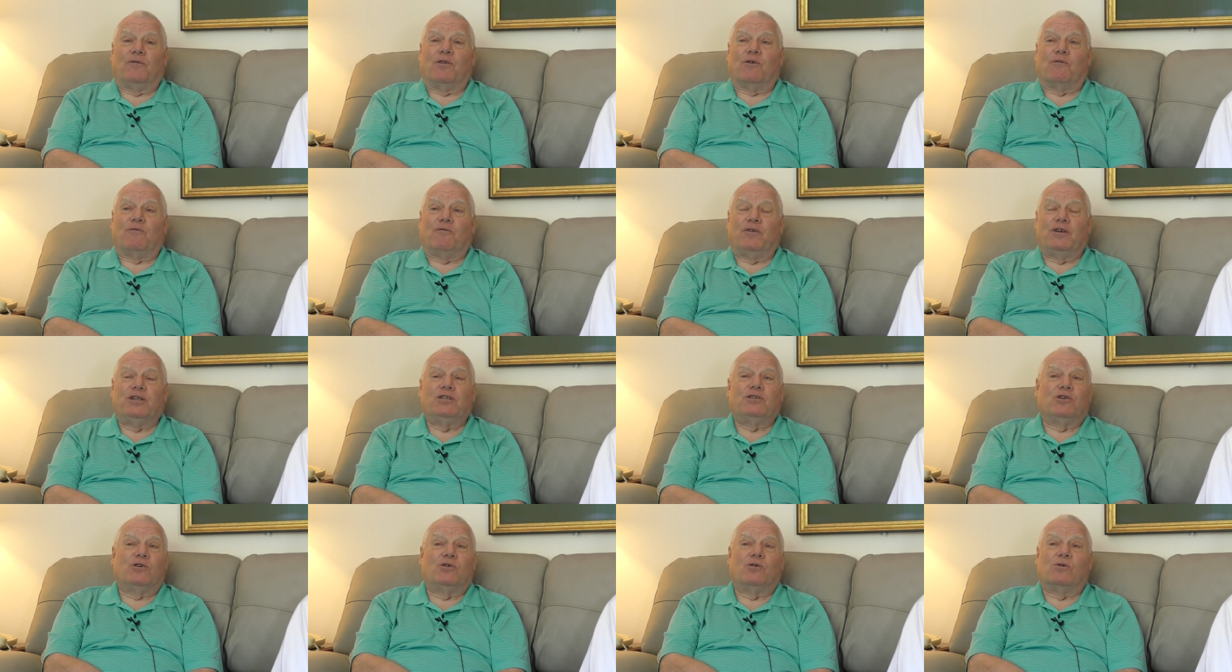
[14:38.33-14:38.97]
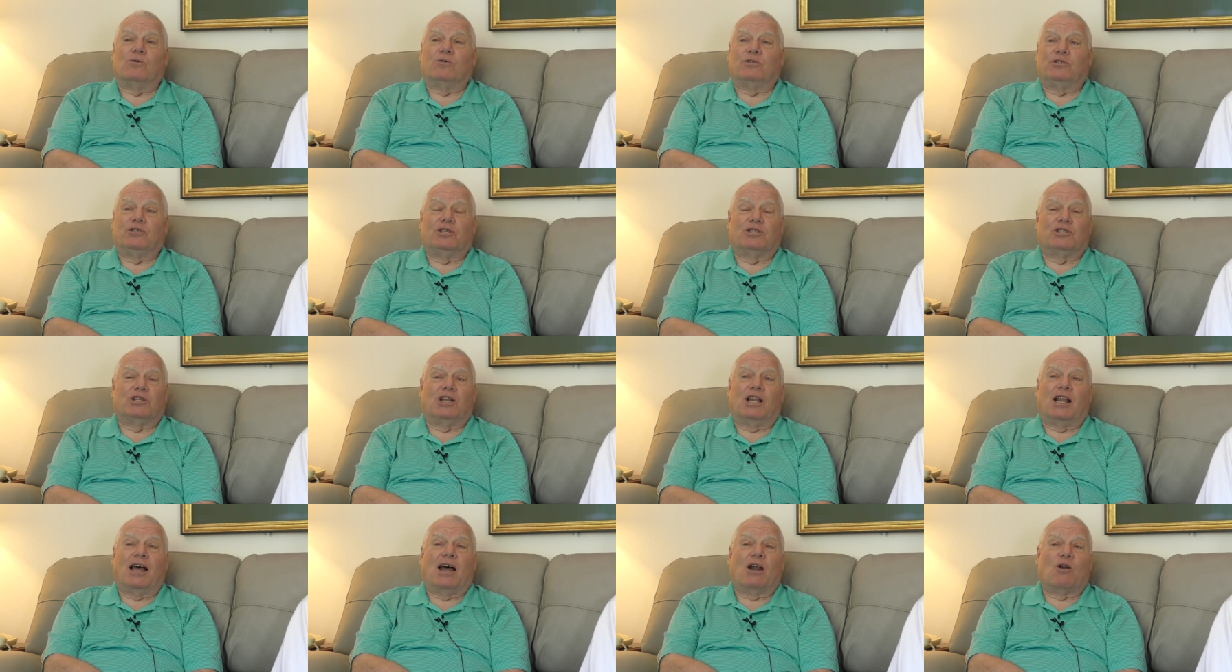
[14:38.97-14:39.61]
The physical is just
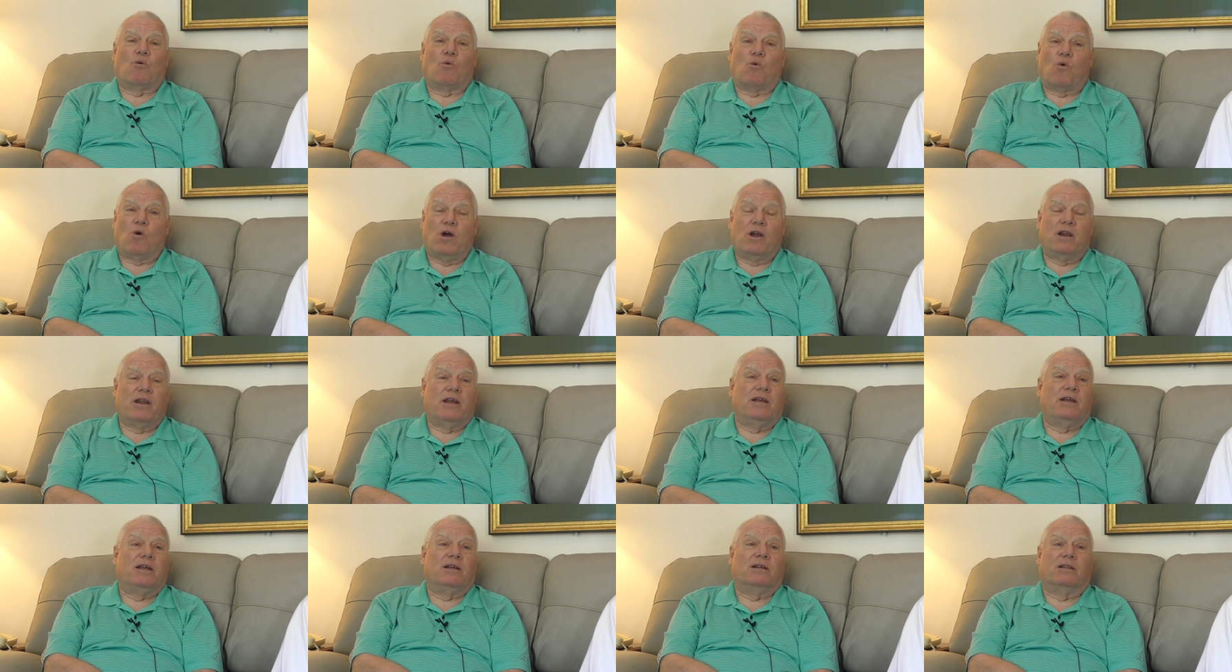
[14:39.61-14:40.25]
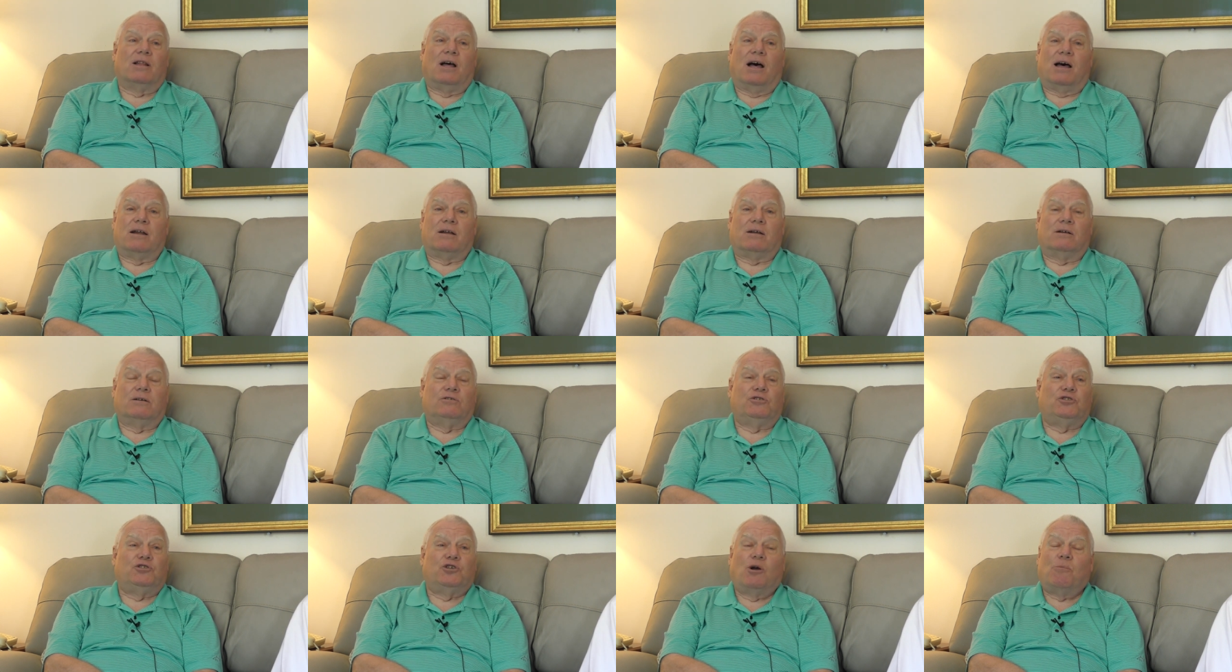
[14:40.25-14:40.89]
a lot of running, a lot
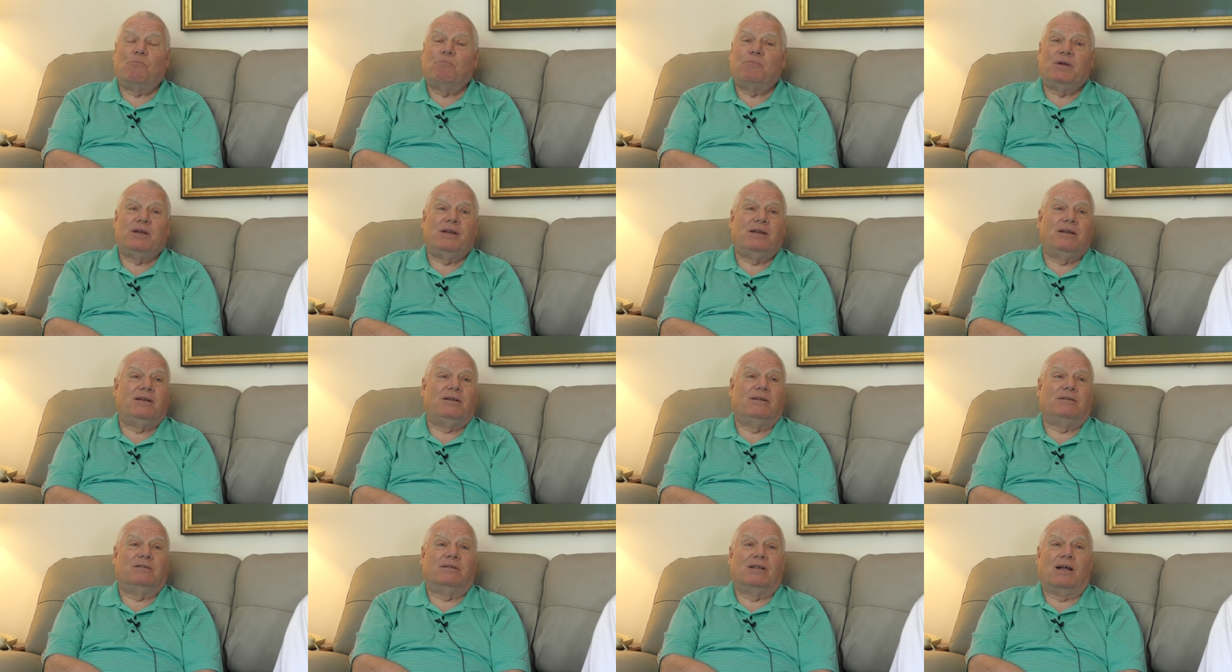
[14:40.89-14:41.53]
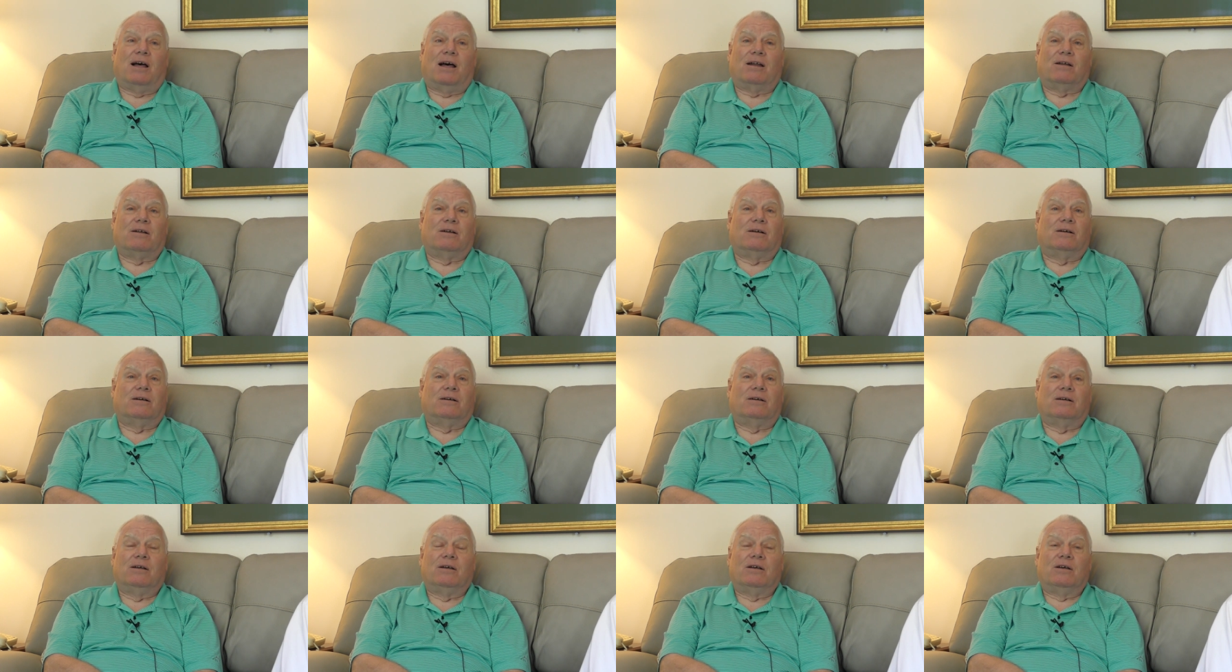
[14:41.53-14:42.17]
of jumping, a lot
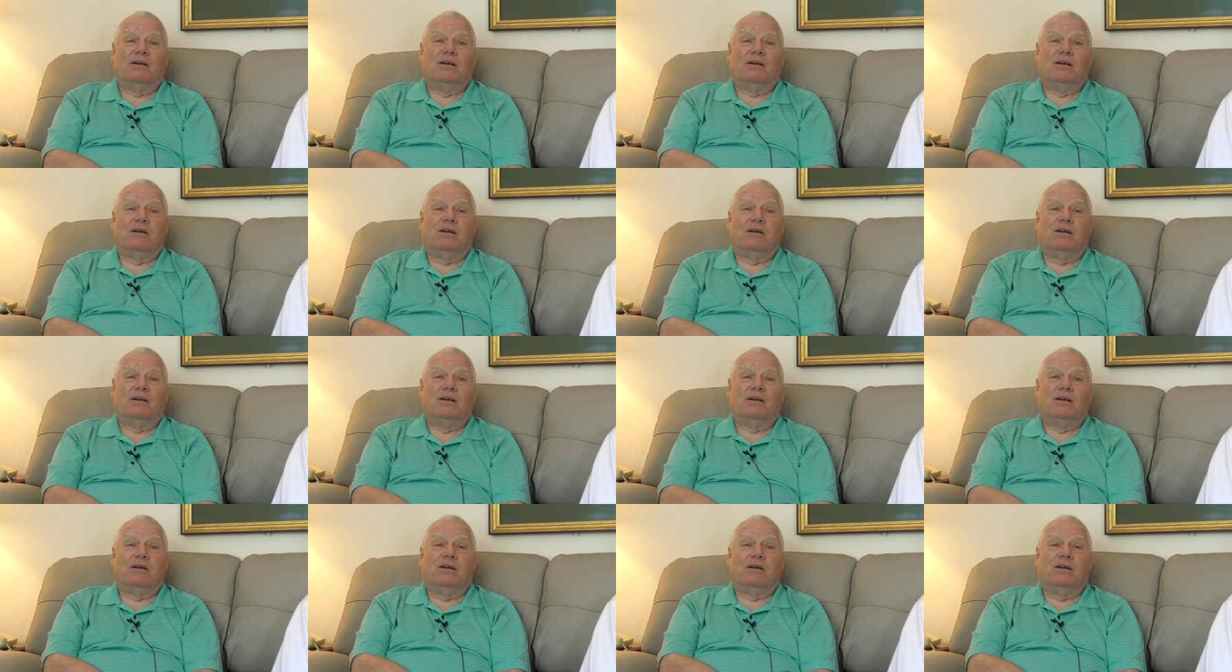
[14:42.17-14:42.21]
of